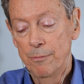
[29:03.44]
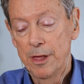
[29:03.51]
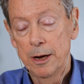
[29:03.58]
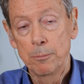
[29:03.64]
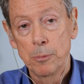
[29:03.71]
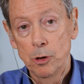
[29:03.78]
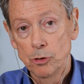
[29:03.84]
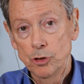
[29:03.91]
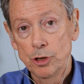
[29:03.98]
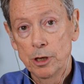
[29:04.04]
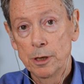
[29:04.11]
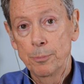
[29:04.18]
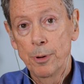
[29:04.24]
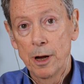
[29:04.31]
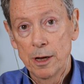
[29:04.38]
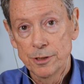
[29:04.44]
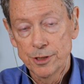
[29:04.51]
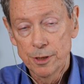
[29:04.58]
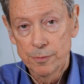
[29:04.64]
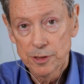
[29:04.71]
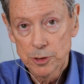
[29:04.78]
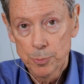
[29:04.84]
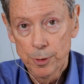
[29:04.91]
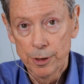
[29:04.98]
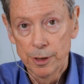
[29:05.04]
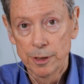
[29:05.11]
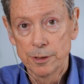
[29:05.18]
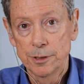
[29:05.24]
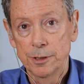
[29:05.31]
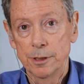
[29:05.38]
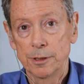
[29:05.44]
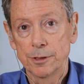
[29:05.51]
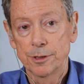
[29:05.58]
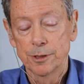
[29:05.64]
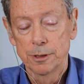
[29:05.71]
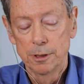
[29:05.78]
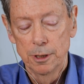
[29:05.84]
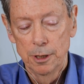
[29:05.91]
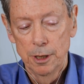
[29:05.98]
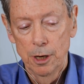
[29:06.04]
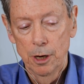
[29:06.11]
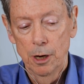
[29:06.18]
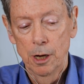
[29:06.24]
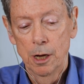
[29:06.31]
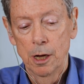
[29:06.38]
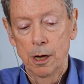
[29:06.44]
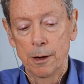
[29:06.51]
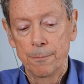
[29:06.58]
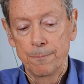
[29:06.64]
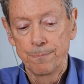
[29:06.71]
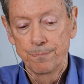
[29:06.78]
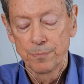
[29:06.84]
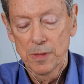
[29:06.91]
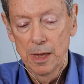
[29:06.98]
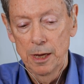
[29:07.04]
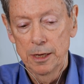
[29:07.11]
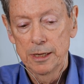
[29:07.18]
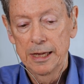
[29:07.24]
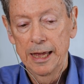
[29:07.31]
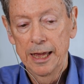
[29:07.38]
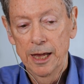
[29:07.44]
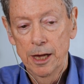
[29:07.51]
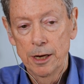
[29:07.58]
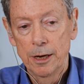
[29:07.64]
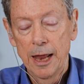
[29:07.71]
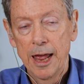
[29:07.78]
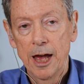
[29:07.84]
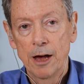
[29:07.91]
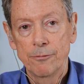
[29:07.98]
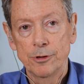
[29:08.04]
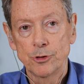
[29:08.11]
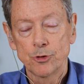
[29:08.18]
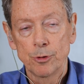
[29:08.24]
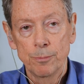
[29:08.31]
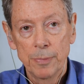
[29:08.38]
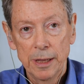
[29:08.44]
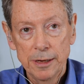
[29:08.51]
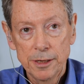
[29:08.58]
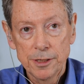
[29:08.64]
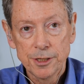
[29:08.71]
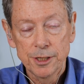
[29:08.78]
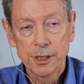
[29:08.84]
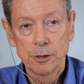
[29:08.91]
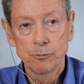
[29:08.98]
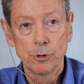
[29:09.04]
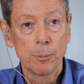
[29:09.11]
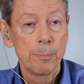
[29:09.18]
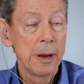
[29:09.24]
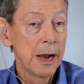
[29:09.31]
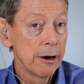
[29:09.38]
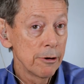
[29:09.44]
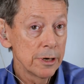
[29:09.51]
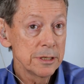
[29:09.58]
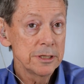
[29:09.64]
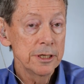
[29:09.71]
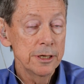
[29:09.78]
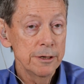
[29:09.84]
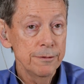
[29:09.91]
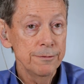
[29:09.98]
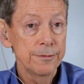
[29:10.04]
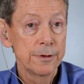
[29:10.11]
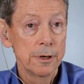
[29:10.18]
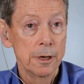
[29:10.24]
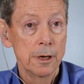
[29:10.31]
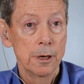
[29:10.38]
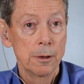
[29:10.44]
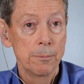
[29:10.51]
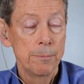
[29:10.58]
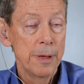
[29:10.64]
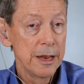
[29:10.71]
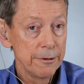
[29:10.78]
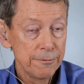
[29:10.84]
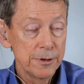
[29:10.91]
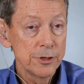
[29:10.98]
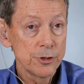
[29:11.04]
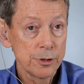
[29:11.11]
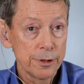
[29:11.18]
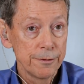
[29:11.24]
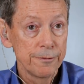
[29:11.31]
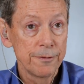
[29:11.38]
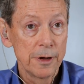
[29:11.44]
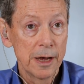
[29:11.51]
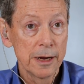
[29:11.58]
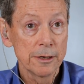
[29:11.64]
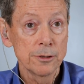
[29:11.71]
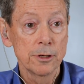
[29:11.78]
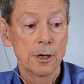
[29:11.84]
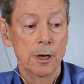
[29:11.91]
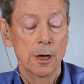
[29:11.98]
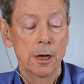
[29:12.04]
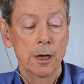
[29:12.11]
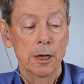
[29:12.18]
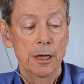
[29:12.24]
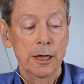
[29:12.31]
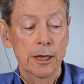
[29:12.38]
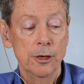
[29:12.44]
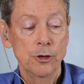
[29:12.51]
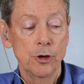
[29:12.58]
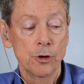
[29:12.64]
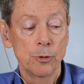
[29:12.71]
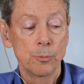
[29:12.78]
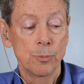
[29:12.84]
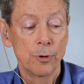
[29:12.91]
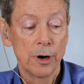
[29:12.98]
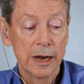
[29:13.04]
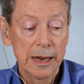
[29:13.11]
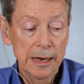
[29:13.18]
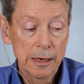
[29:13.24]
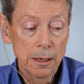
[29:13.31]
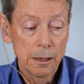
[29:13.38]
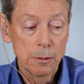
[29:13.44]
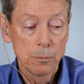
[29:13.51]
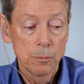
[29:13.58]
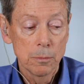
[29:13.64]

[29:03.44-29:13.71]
that emotionally positive experiences um, can have a tremendously reparative, beneficial effect in your brain